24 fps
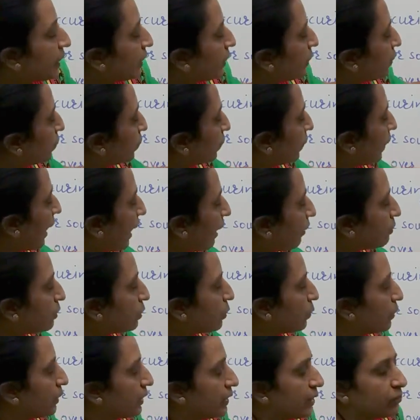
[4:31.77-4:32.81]
you have
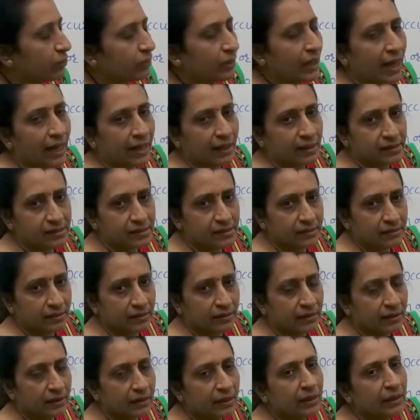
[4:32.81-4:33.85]
to give the answer,